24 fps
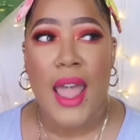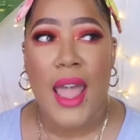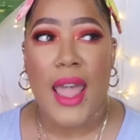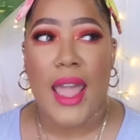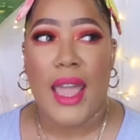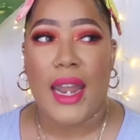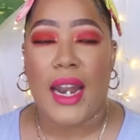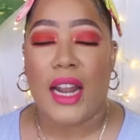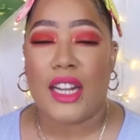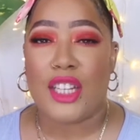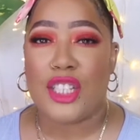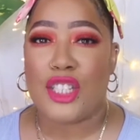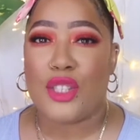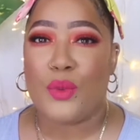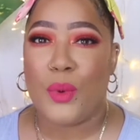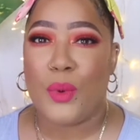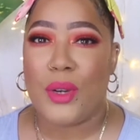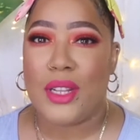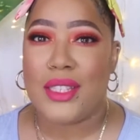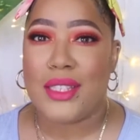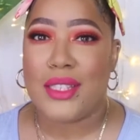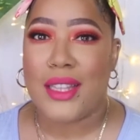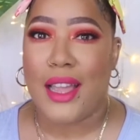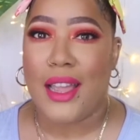and I just
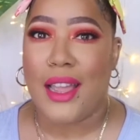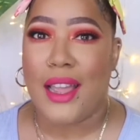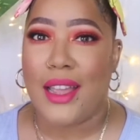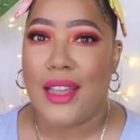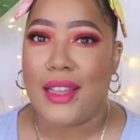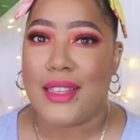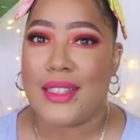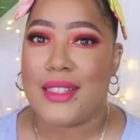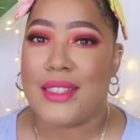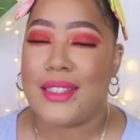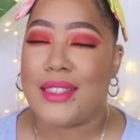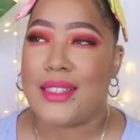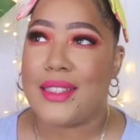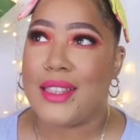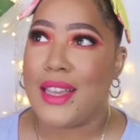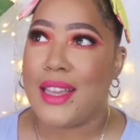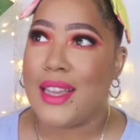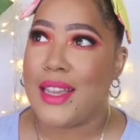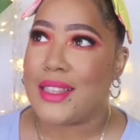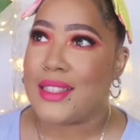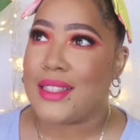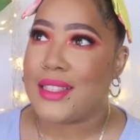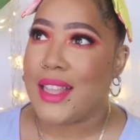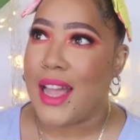want to say
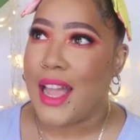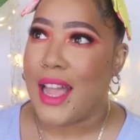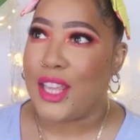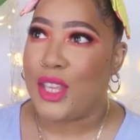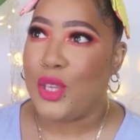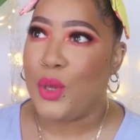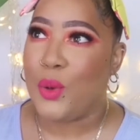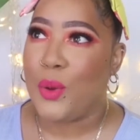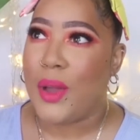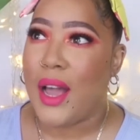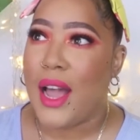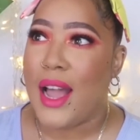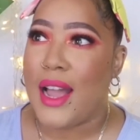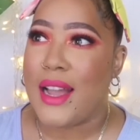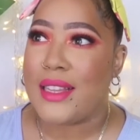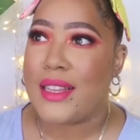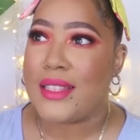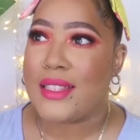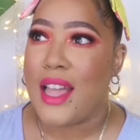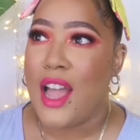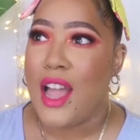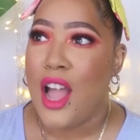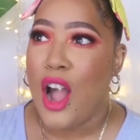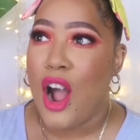sis like you
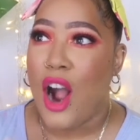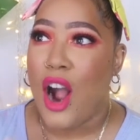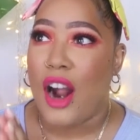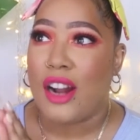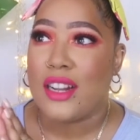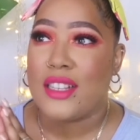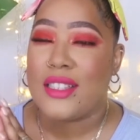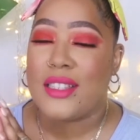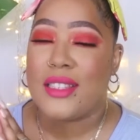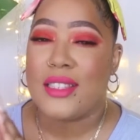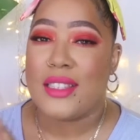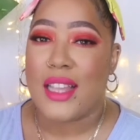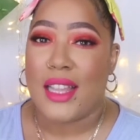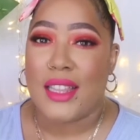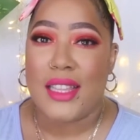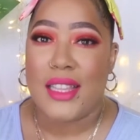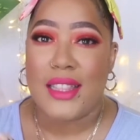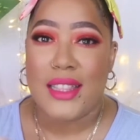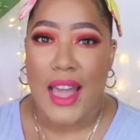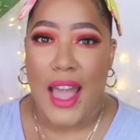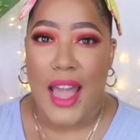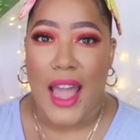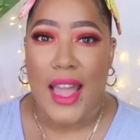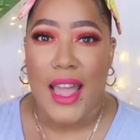guys are
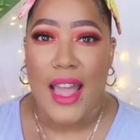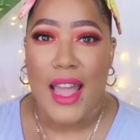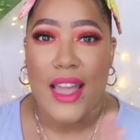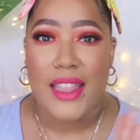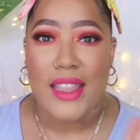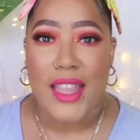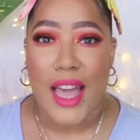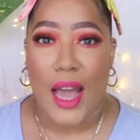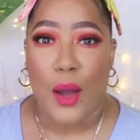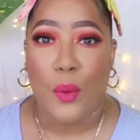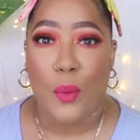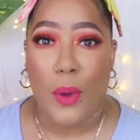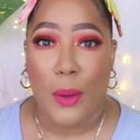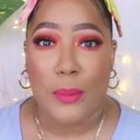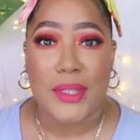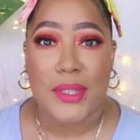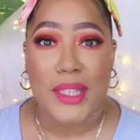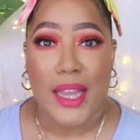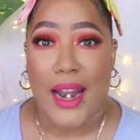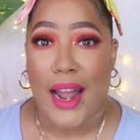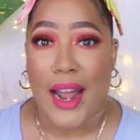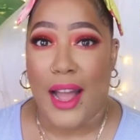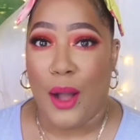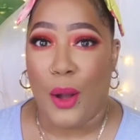selling that that
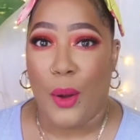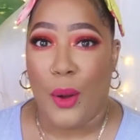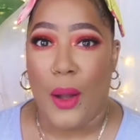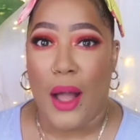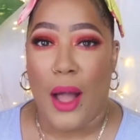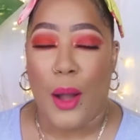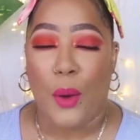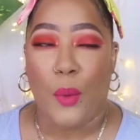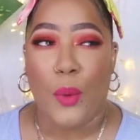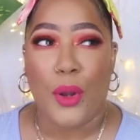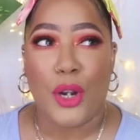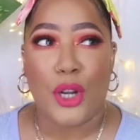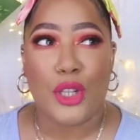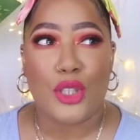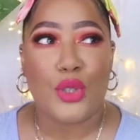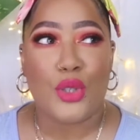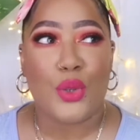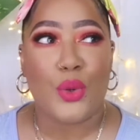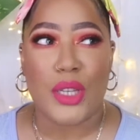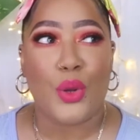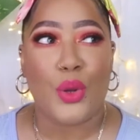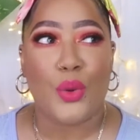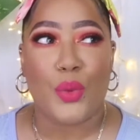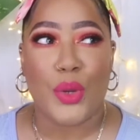website out I went
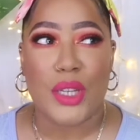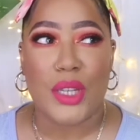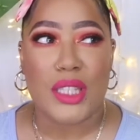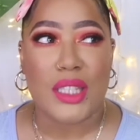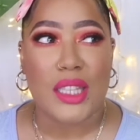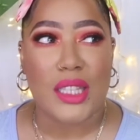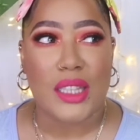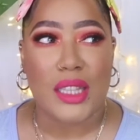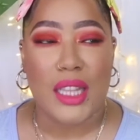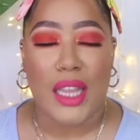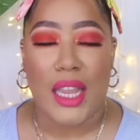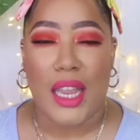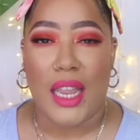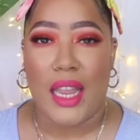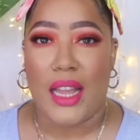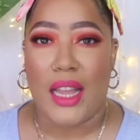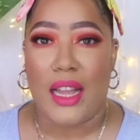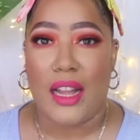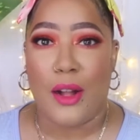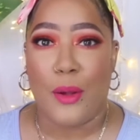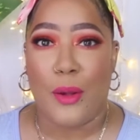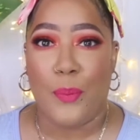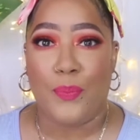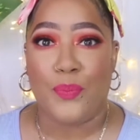onto it recently
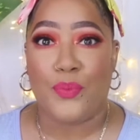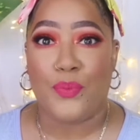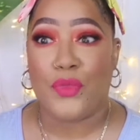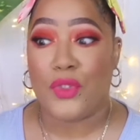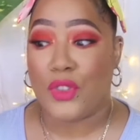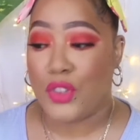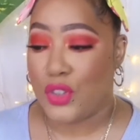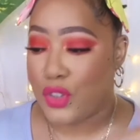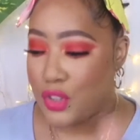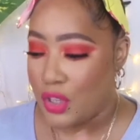um,